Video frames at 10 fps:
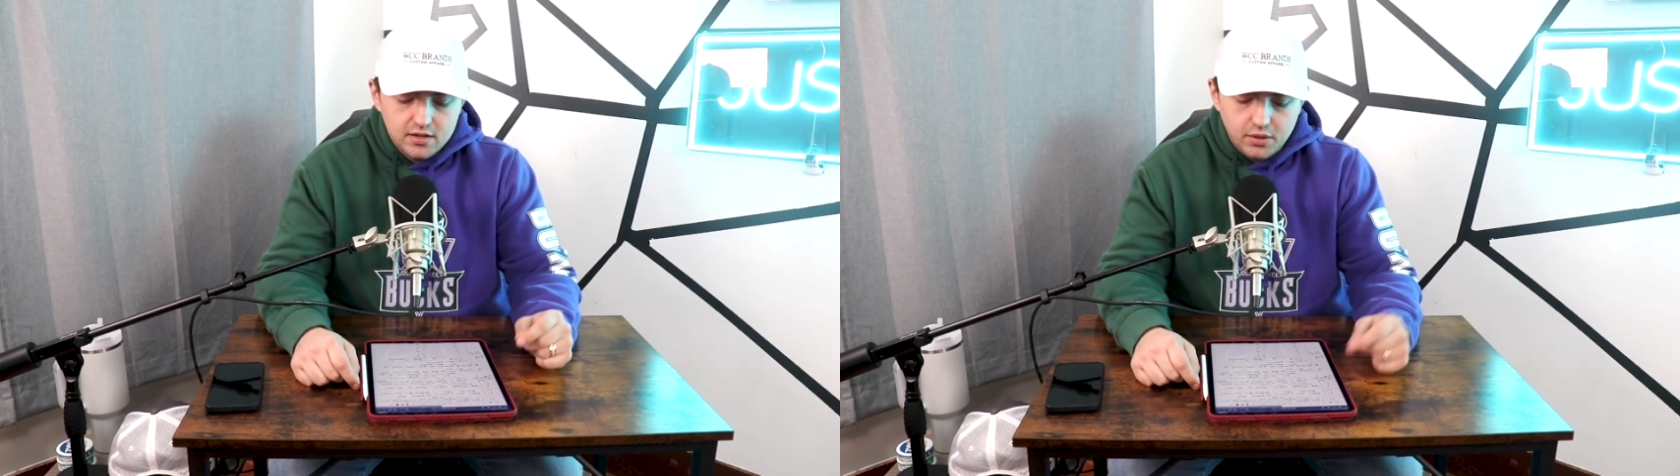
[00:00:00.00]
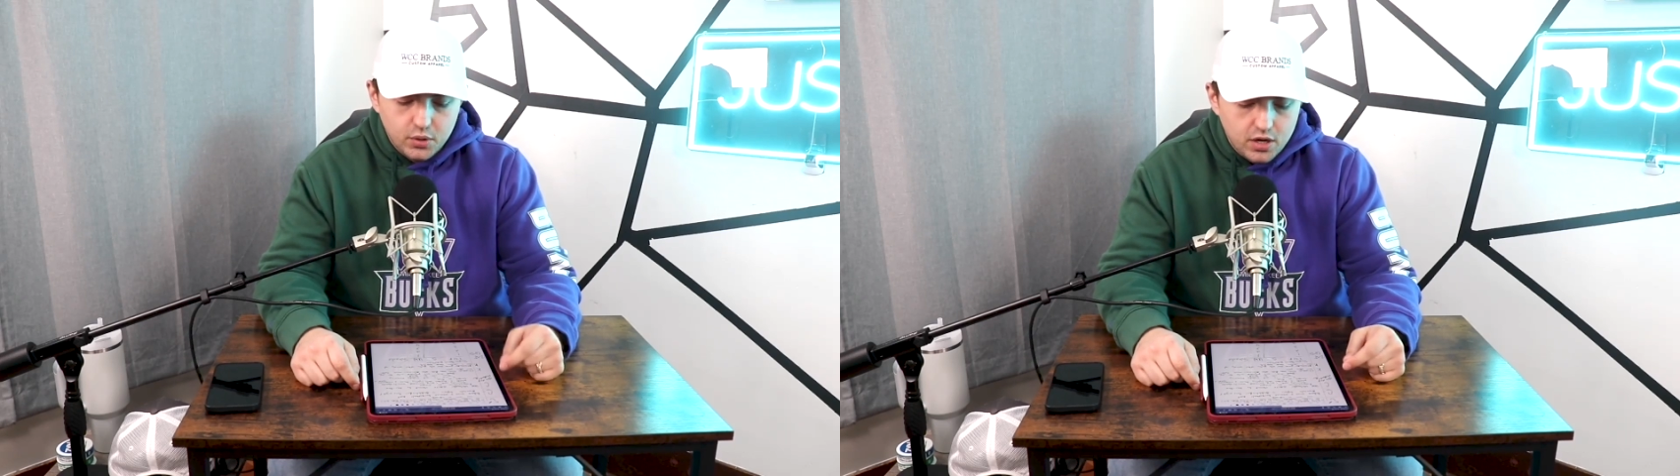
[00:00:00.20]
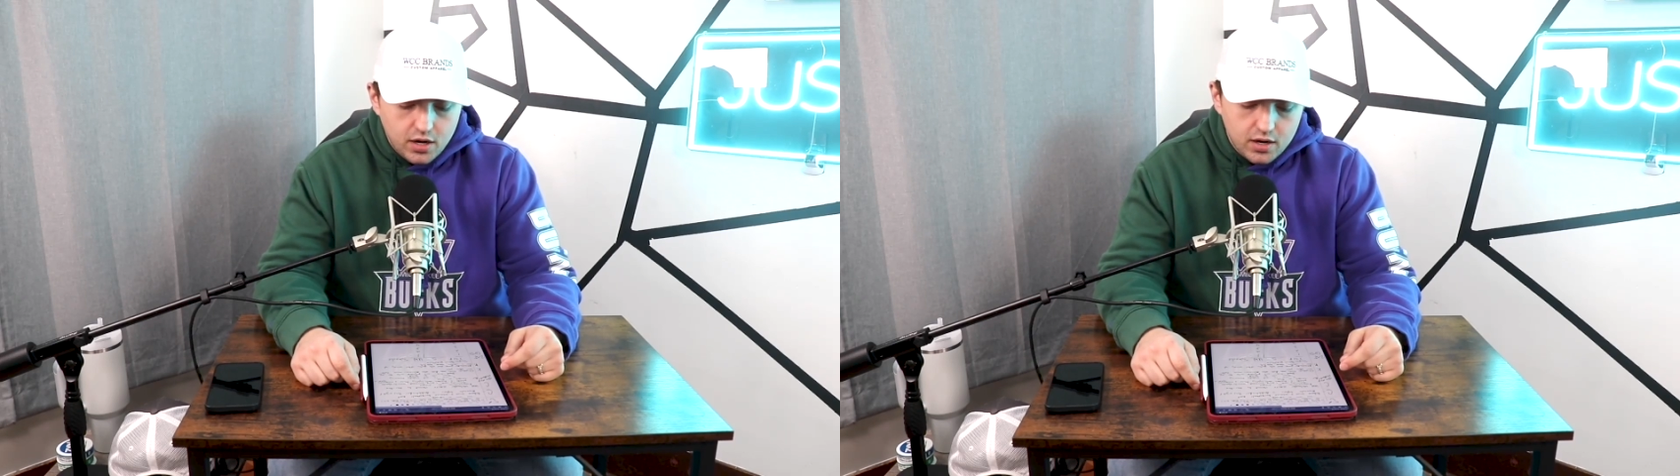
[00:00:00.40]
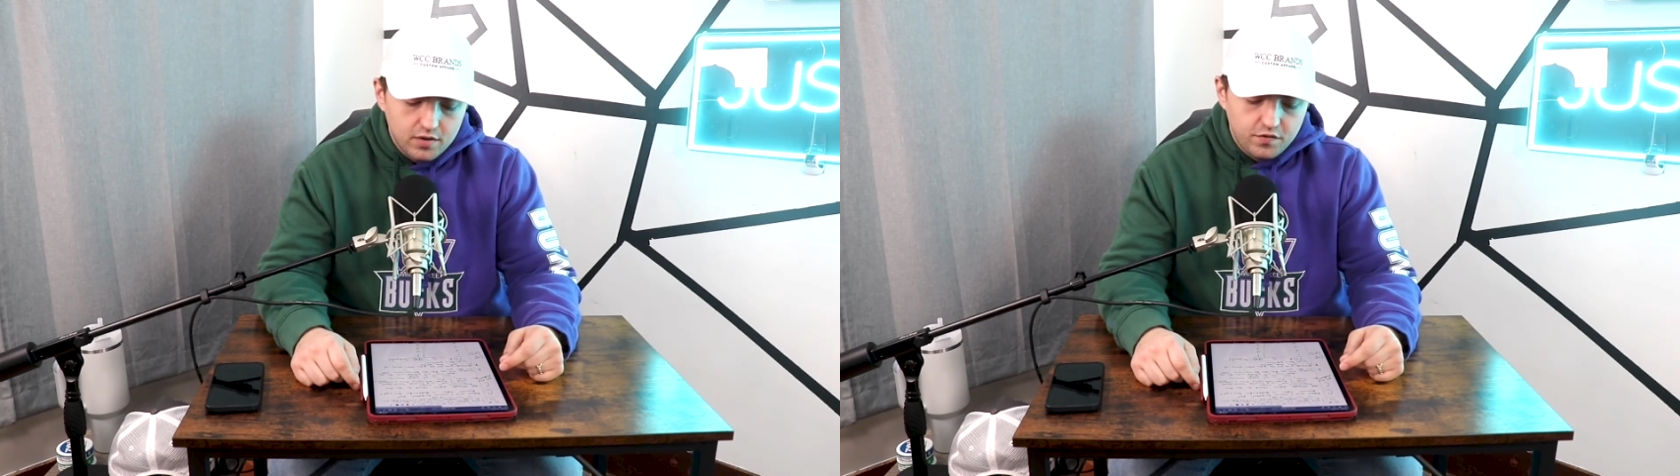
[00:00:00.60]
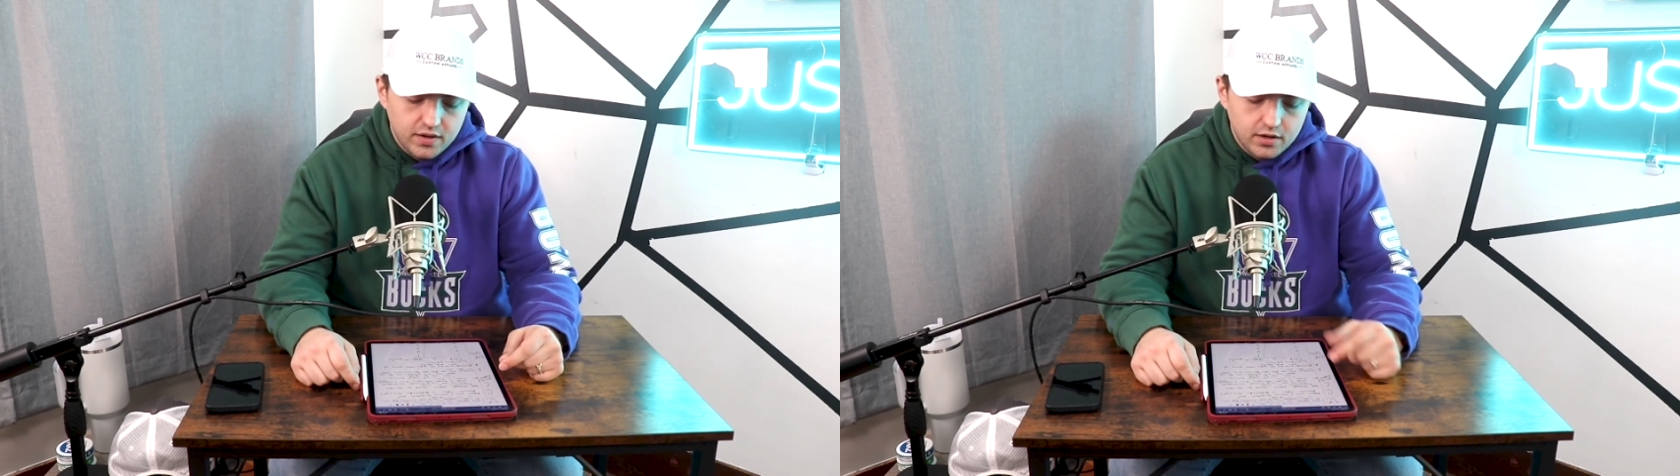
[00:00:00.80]
They were caught
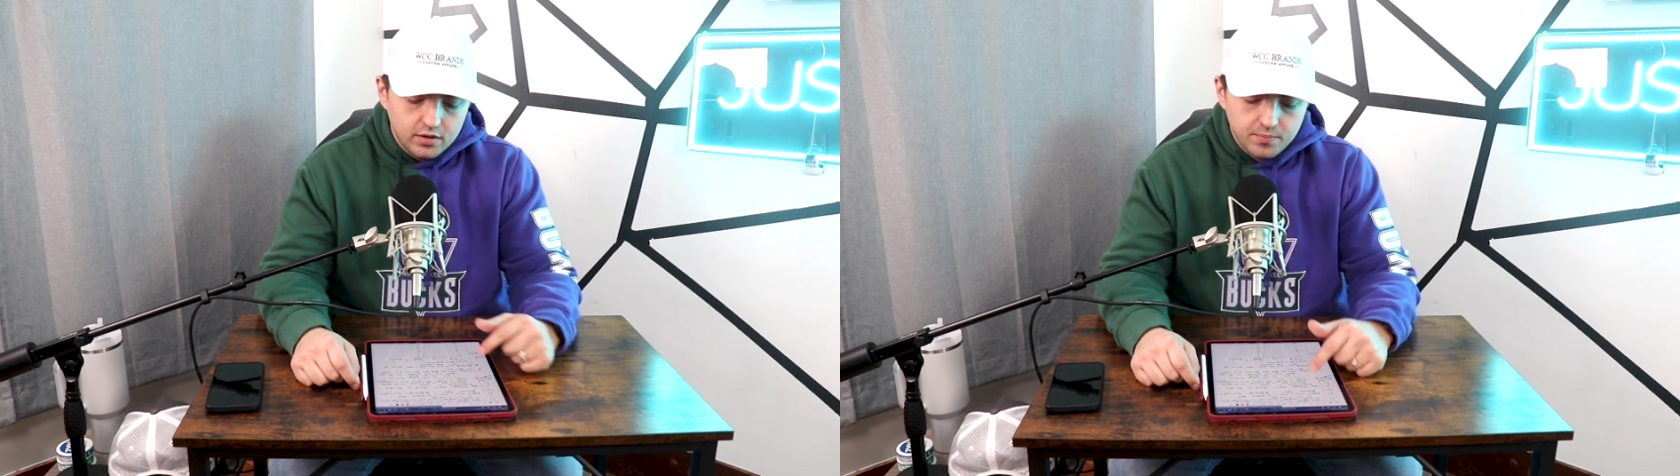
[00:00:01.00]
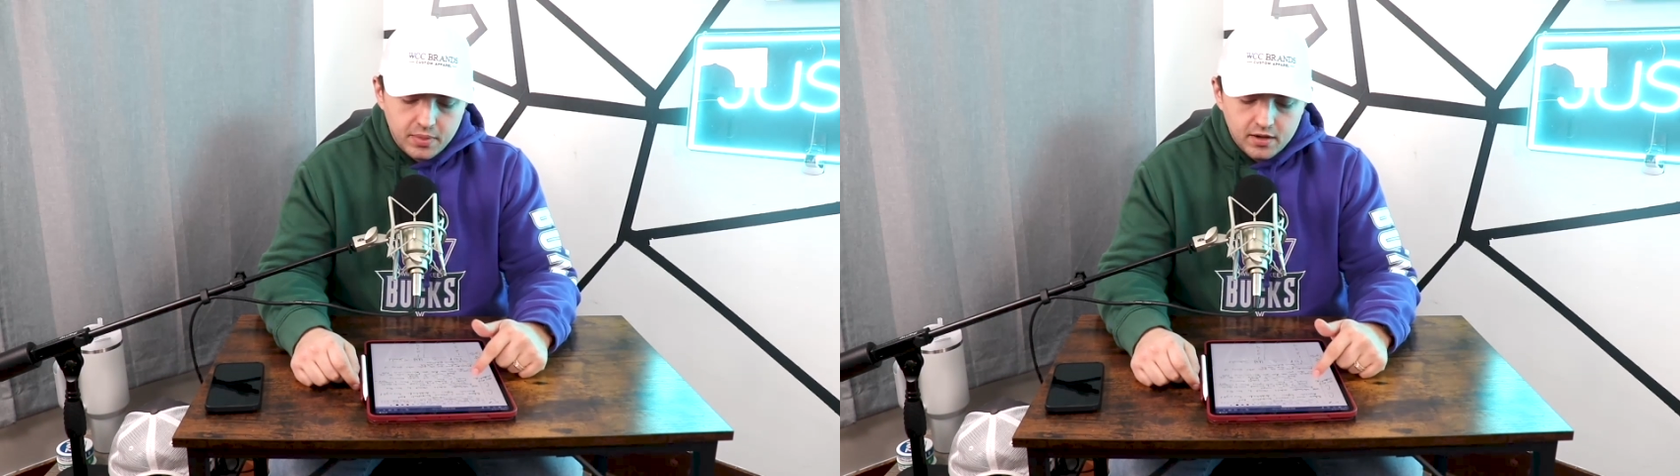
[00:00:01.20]
on film.